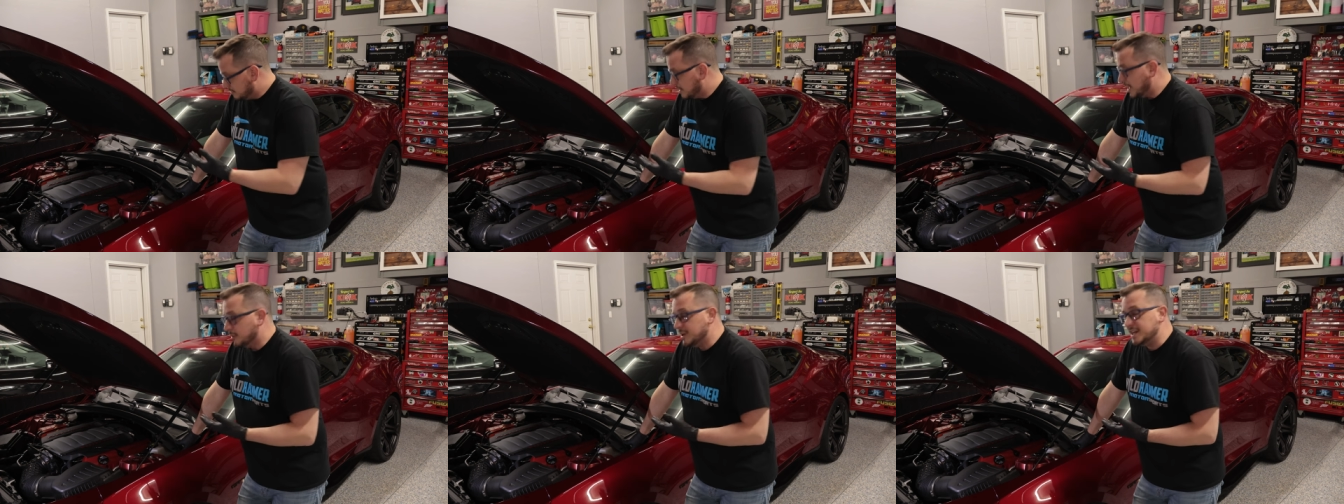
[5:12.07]

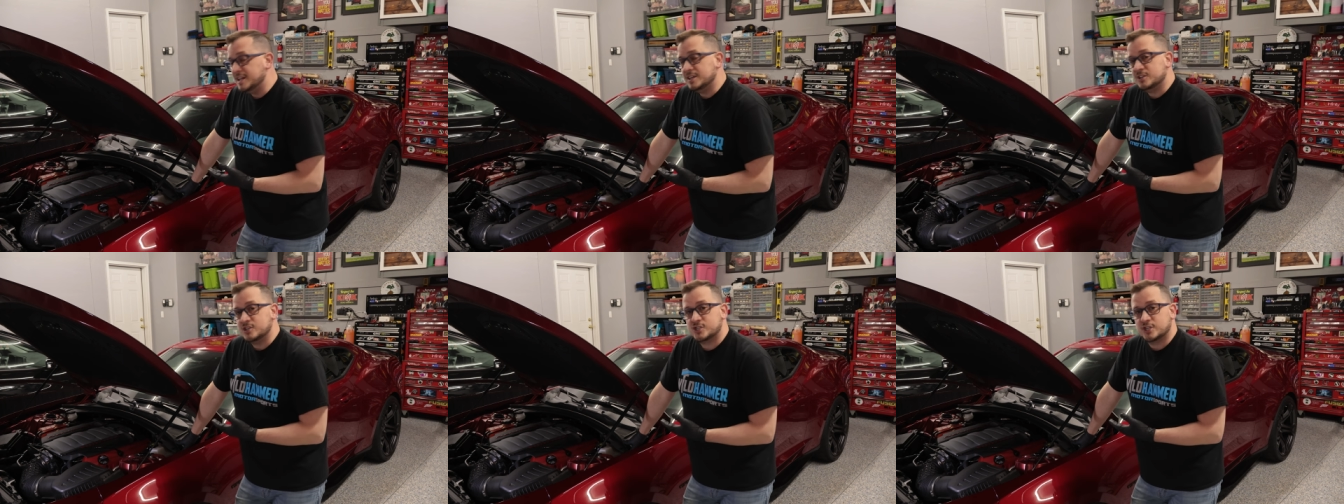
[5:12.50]
My
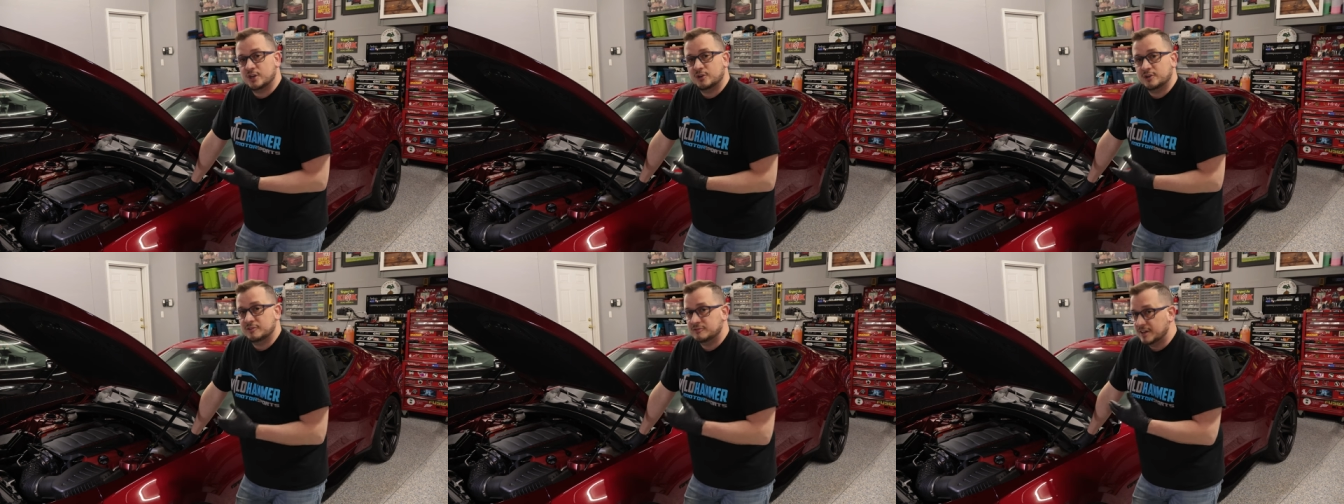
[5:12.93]
reading
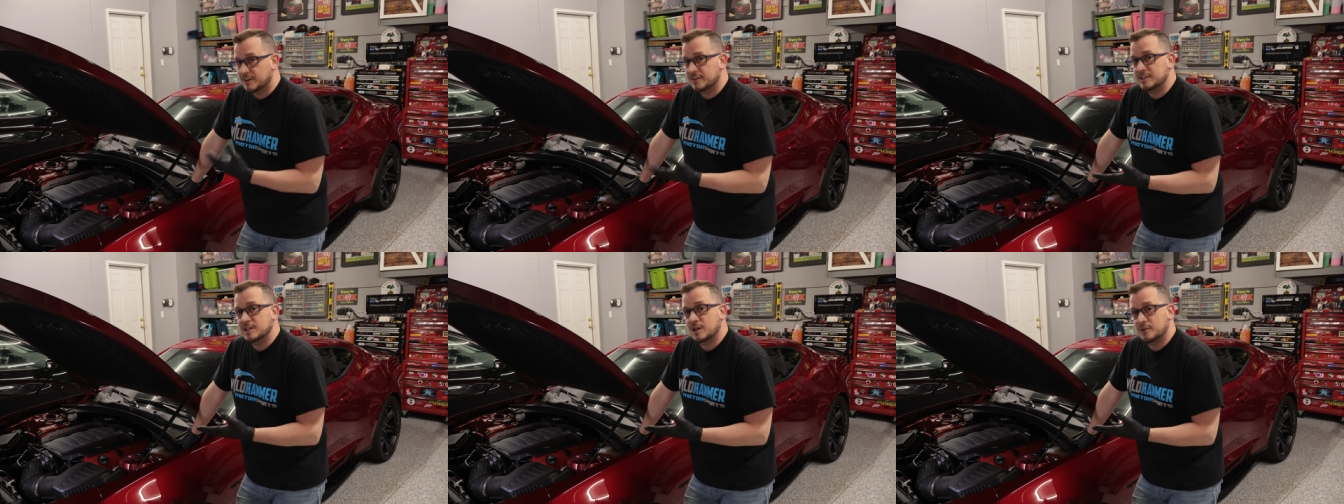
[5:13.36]
showed a
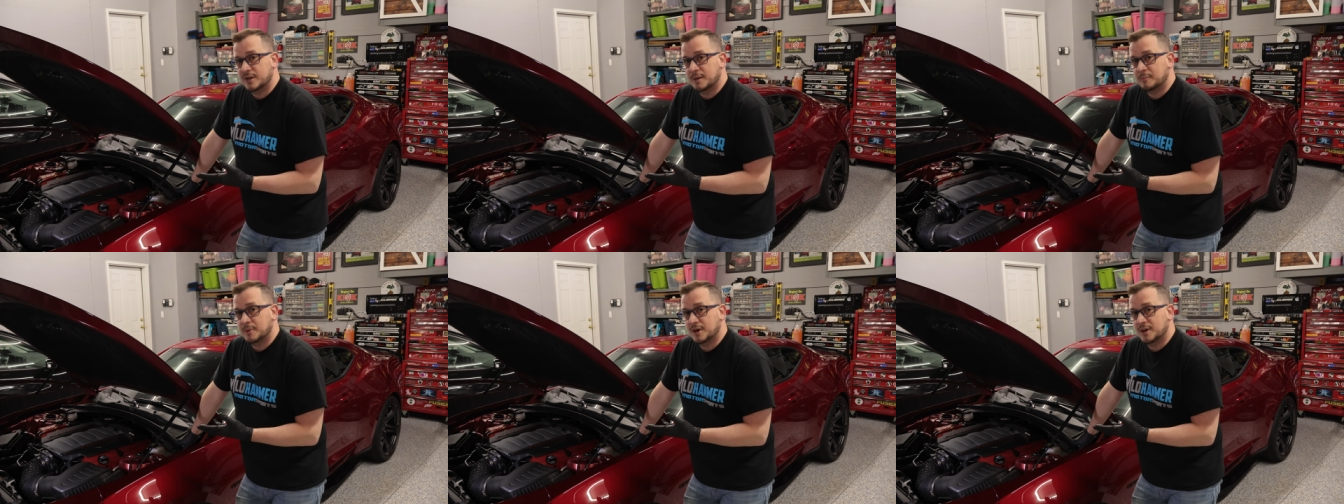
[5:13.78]
very low
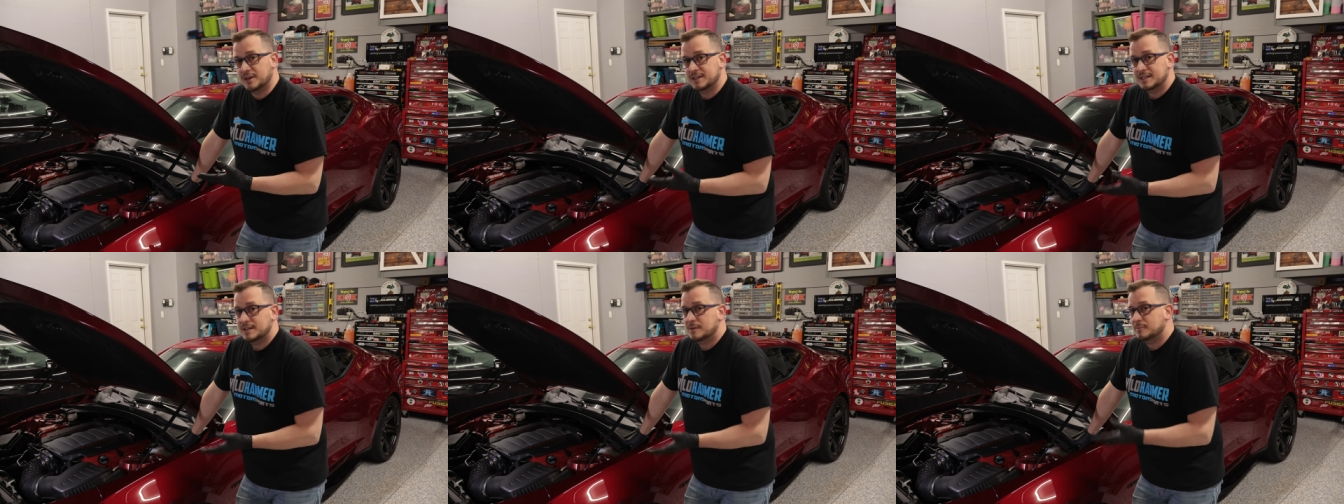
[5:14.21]
number,
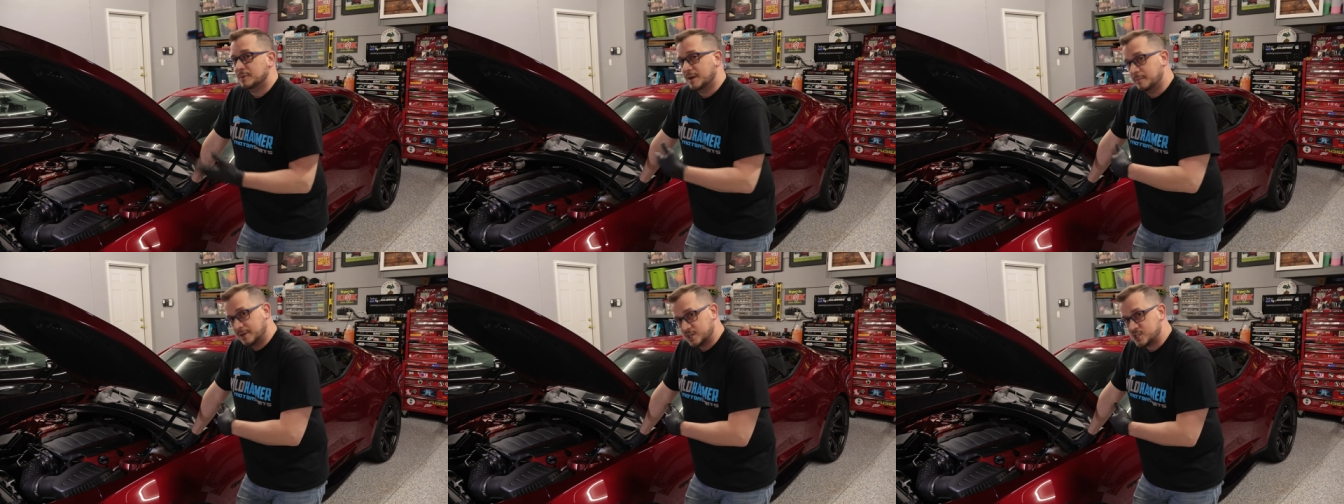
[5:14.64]

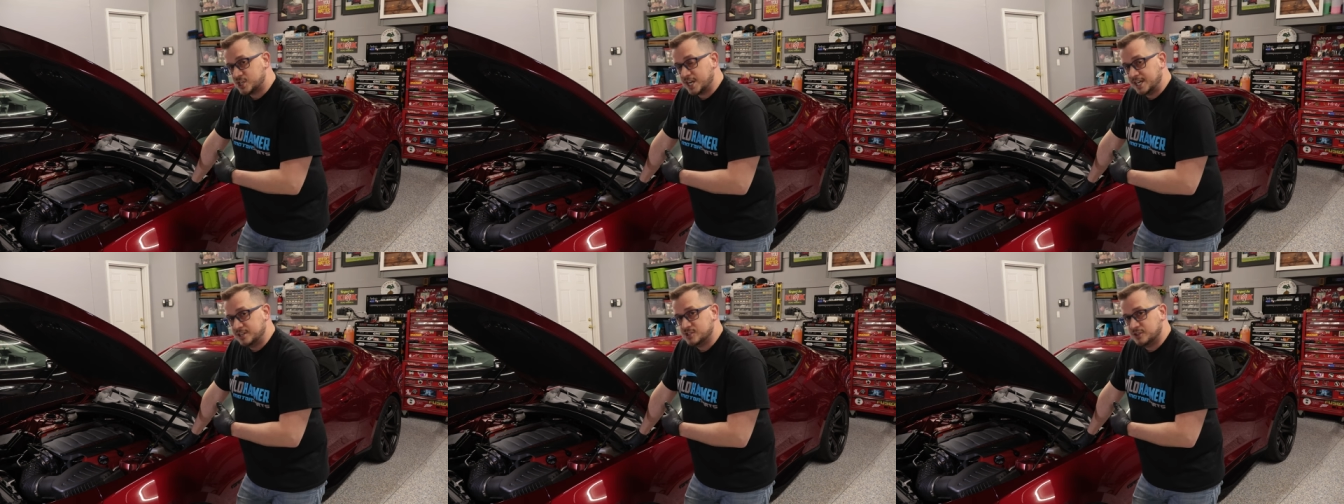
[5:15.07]
but I'm gonna
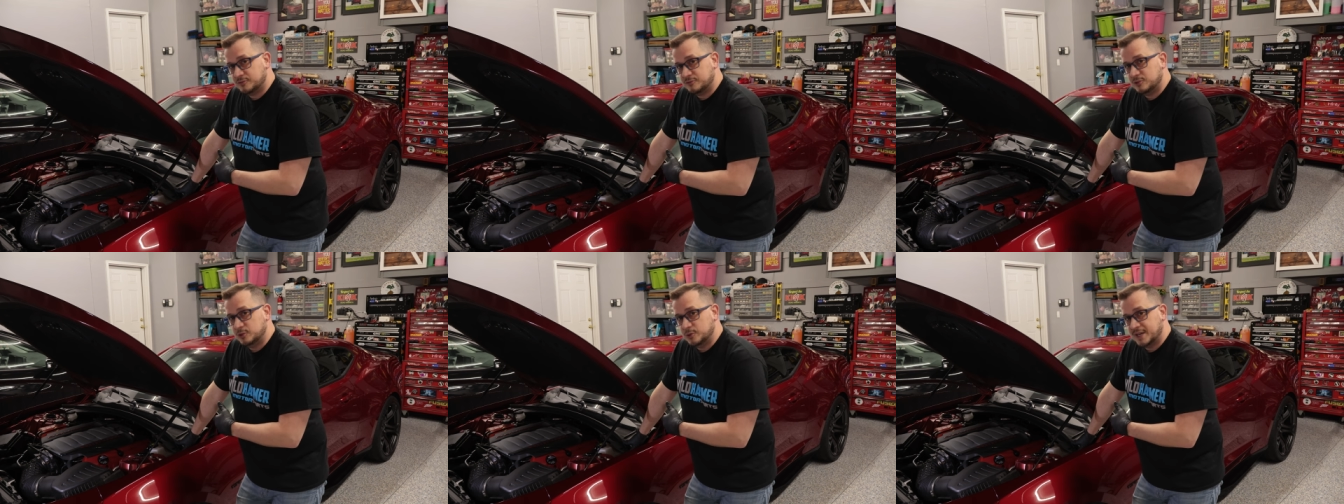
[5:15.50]
change the
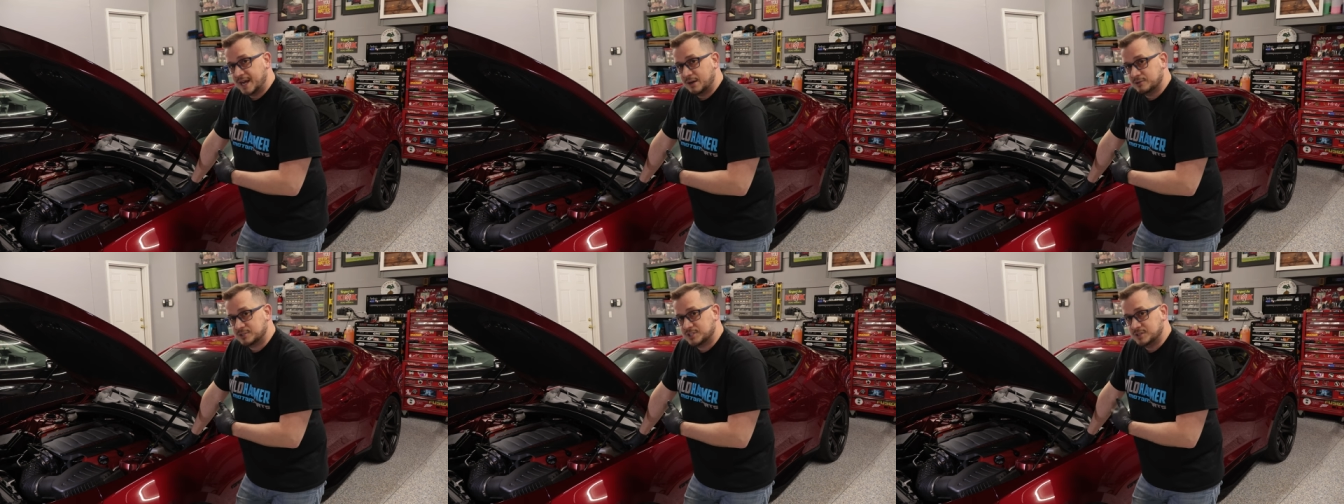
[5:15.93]
fluid
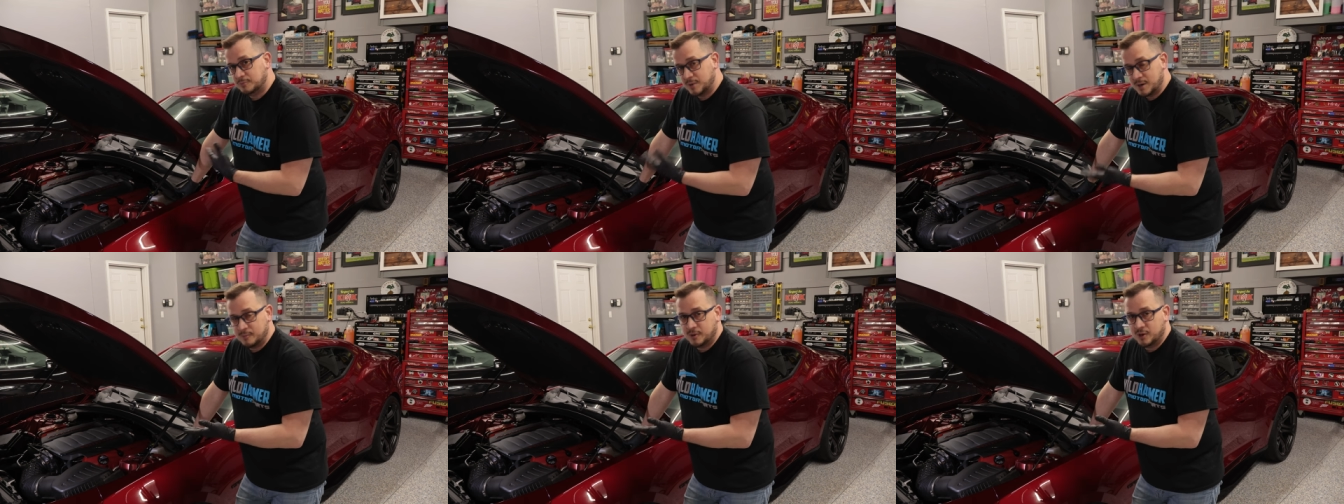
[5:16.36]
out to the
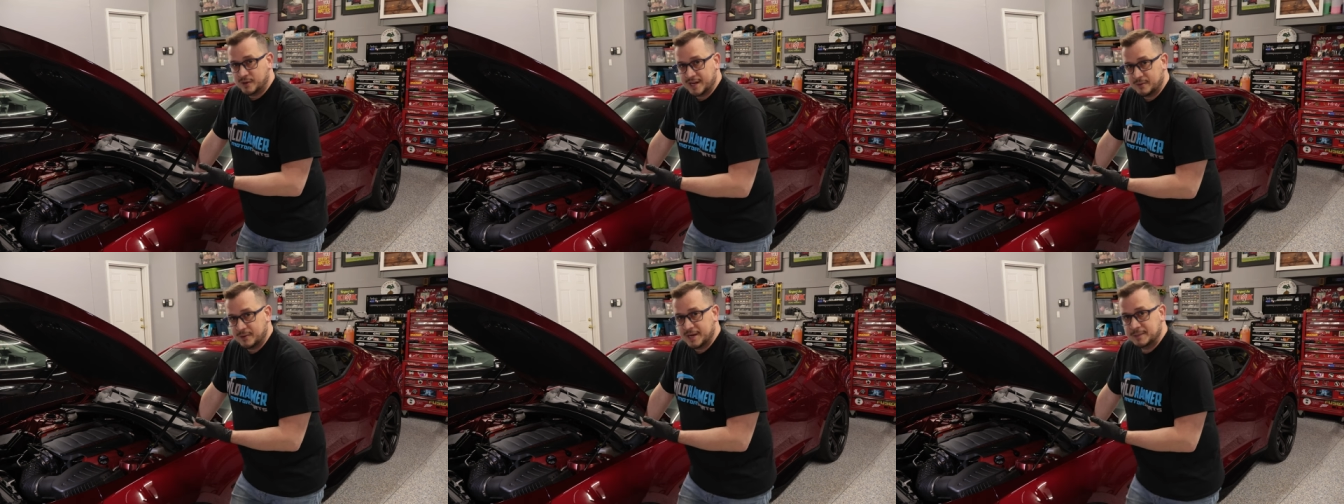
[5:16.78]
Brembo
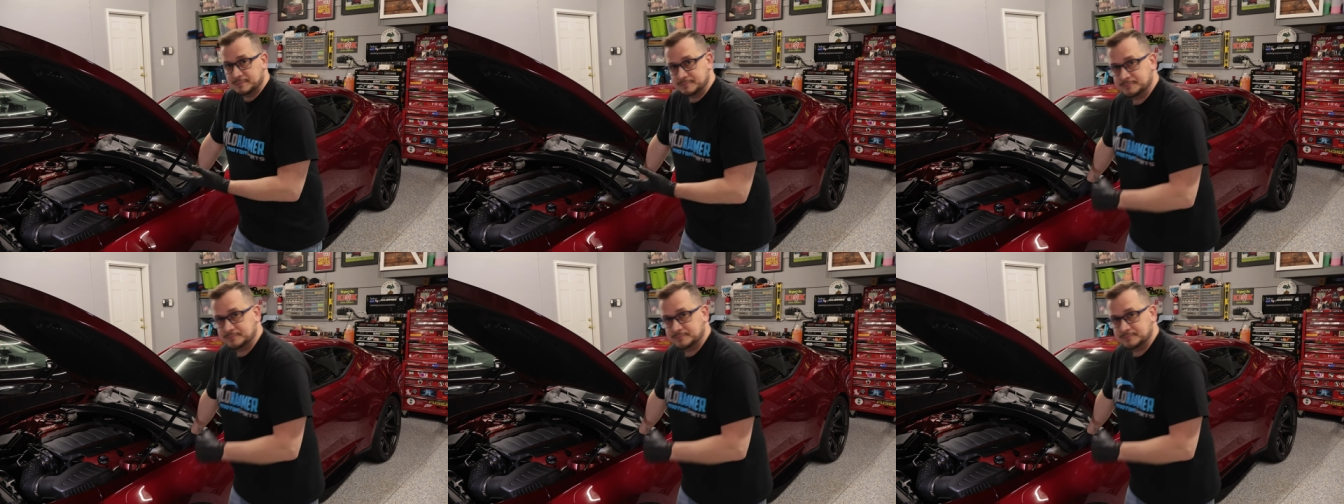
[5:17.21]
anyway.